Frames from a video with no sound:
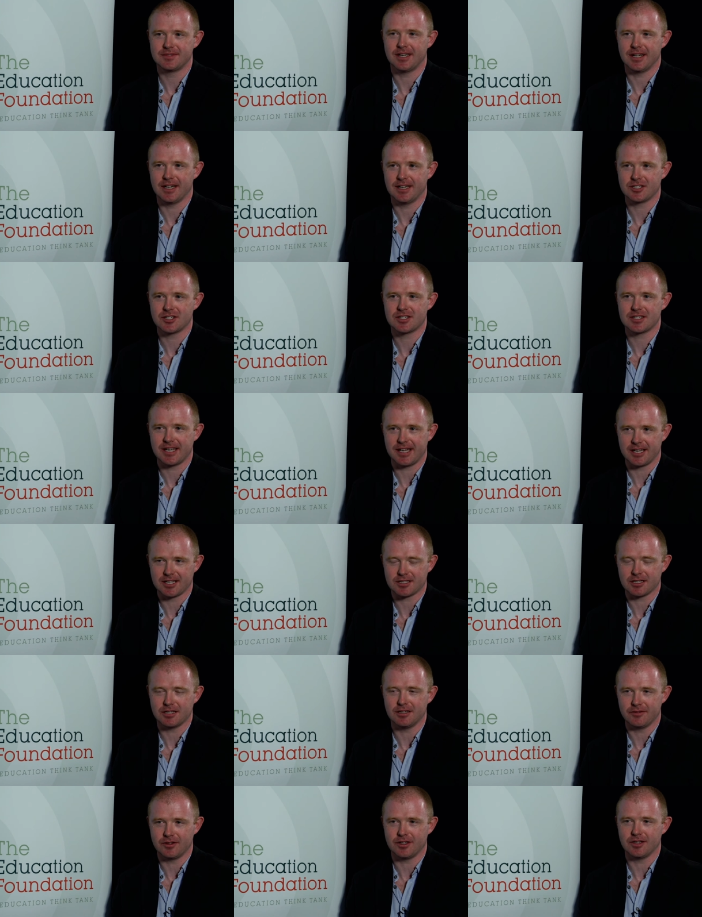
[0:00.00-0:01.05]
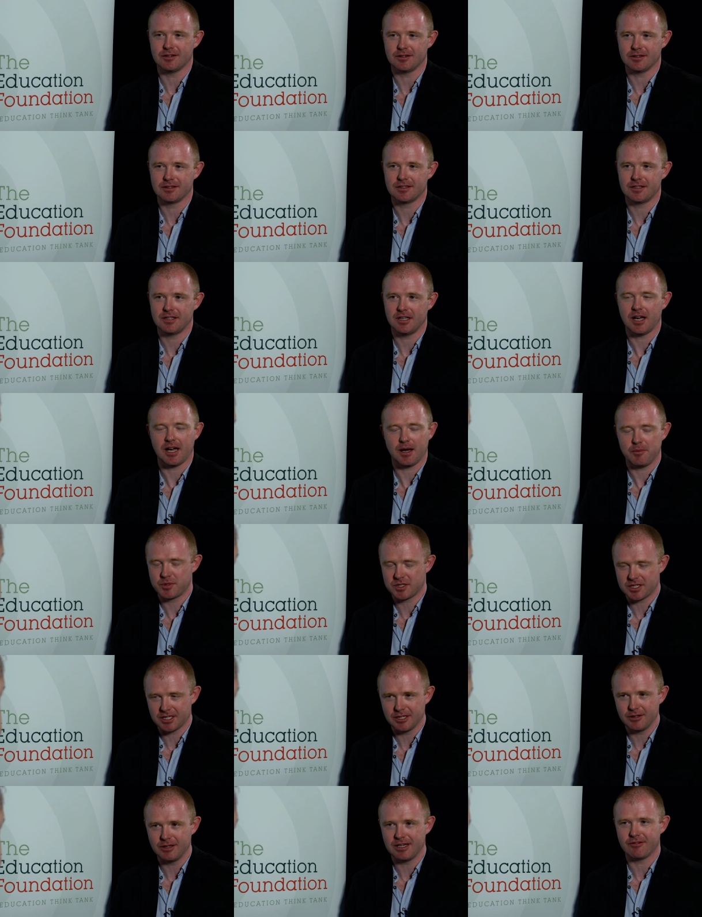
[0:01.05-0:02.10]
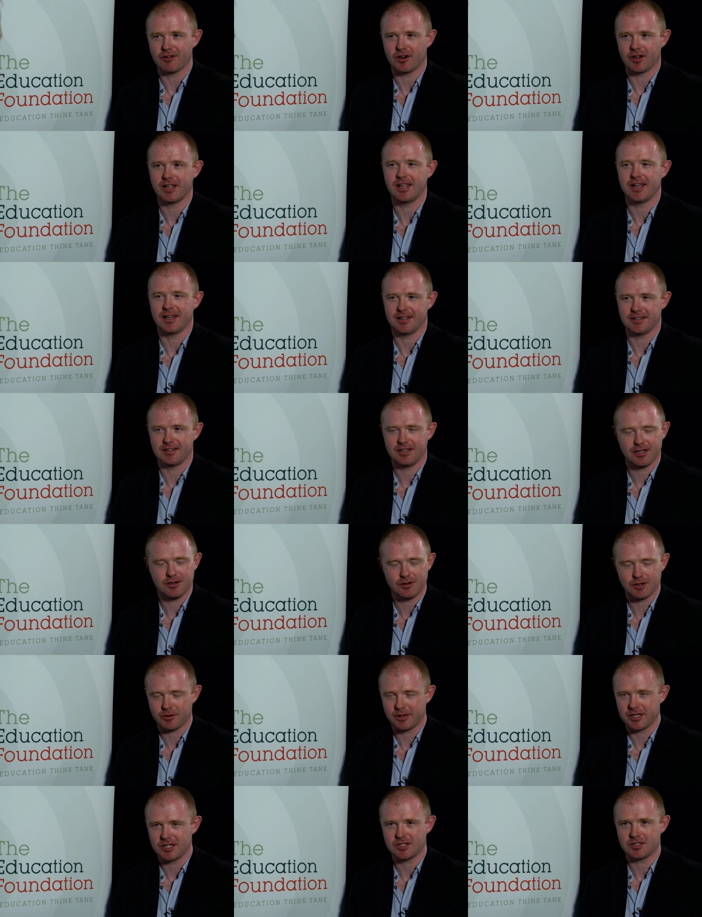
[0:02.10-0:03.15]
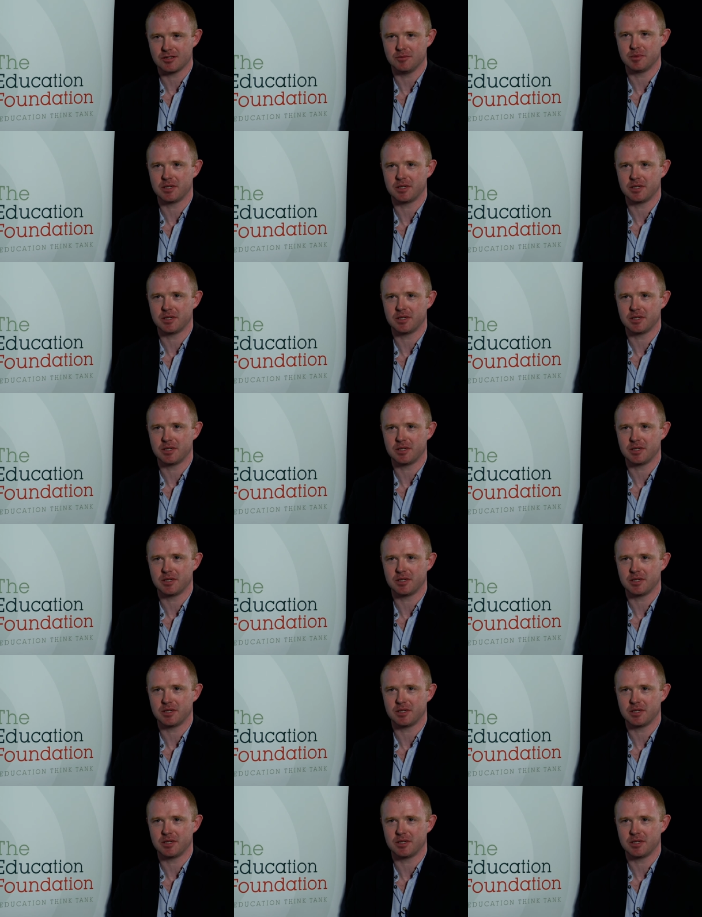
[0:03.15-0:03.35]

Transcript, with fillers: Yeah, it just takes in over you. In a good way? Absolutely right, yeah, no question.